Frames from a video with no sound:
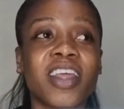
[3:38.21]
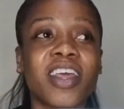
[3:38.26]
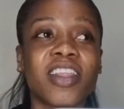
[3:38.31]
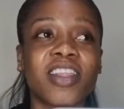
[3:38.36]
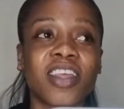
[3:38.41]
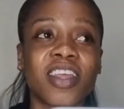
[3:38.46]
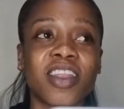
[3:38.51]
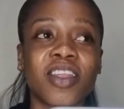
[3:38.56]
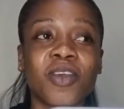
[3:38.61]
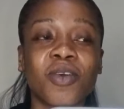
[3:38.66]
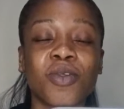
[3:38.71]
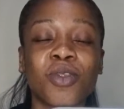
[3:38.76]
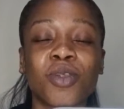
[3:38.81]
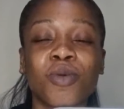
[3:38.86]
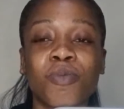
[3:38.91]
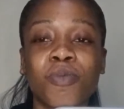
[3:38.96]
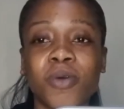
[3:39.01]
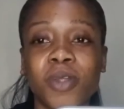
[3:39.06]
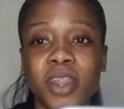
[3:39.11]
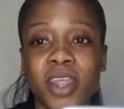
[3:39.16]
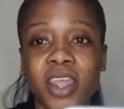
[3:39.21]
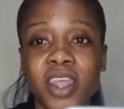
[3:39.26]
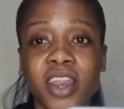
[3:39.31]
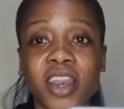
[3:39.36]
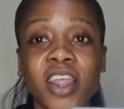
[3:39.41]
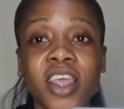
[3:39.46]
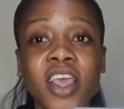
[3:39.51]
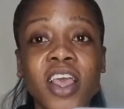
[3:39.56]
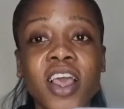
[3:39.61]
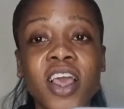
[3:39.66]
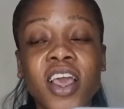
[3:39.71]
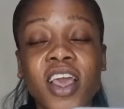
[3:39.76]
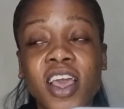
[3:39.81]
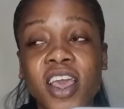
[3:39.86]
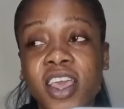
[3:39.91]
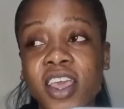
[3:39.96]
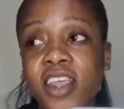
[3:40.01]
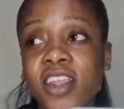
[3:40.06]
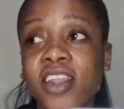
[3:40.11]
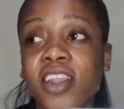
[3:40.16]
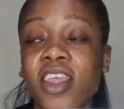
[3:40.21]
And then he also put in his